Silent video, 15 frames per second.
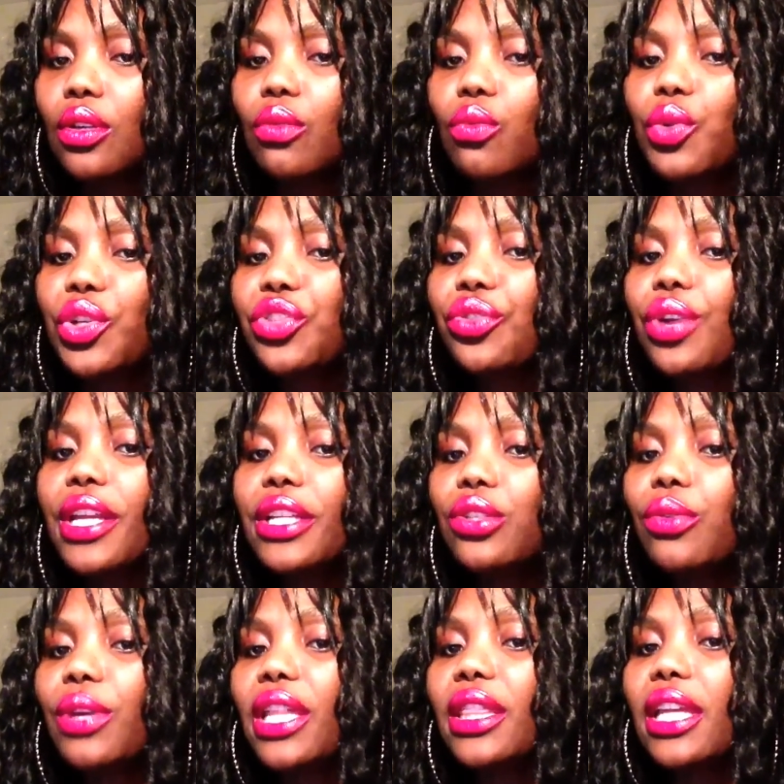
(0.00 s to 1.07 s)
We try to
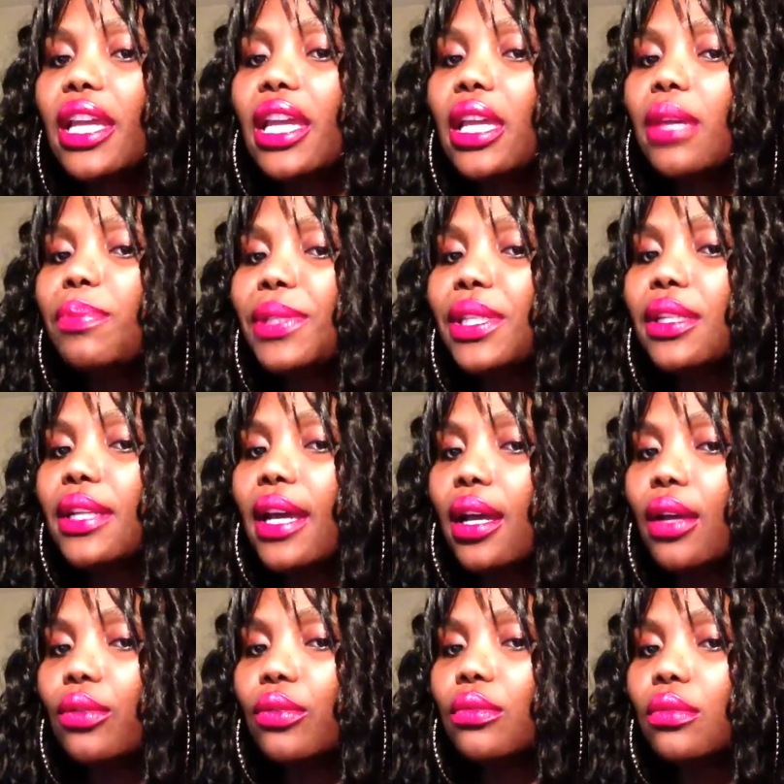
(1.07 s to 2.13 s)
get the hips
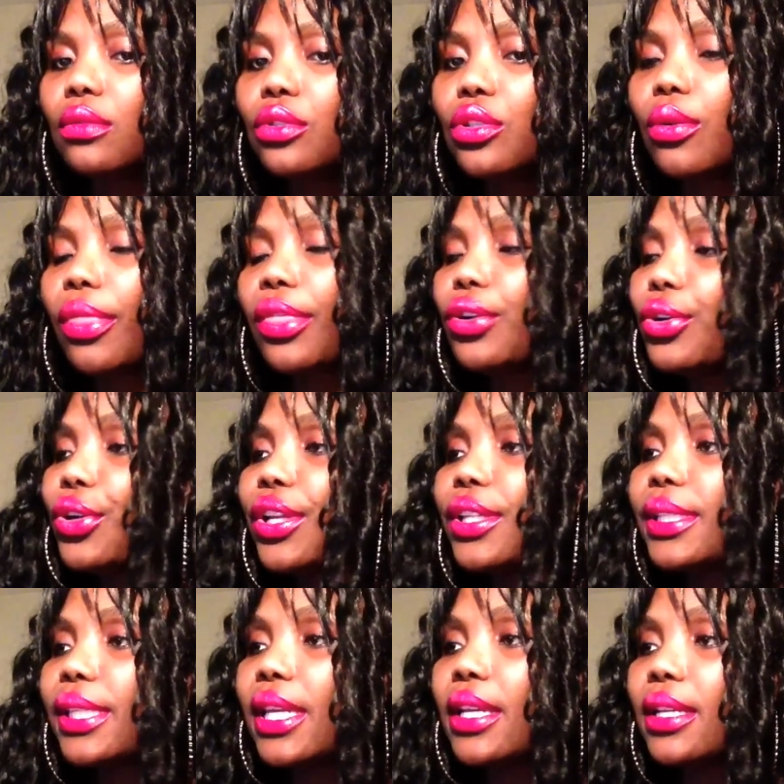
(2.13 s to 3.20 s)
down to
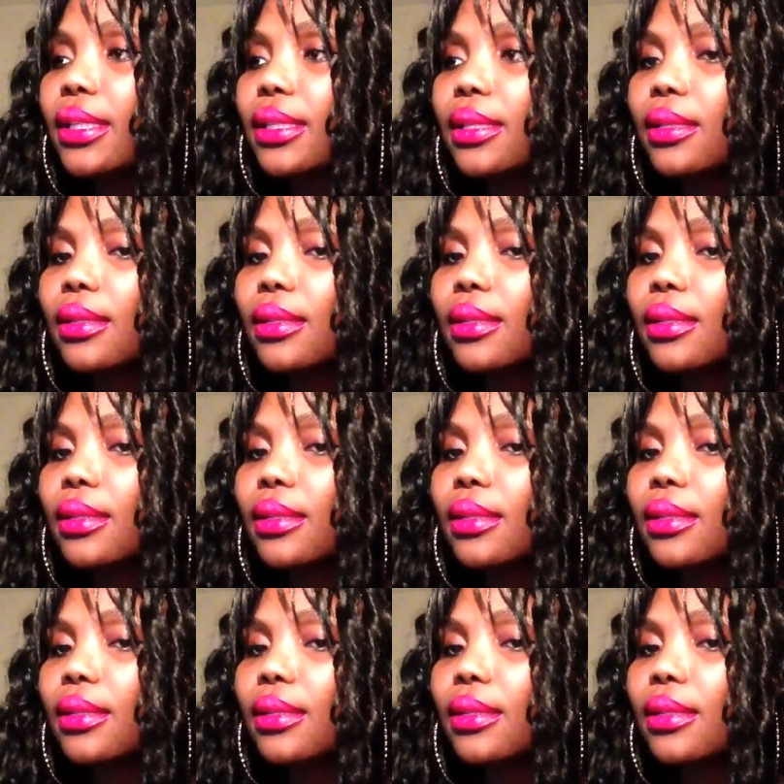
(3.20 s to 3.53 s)
36.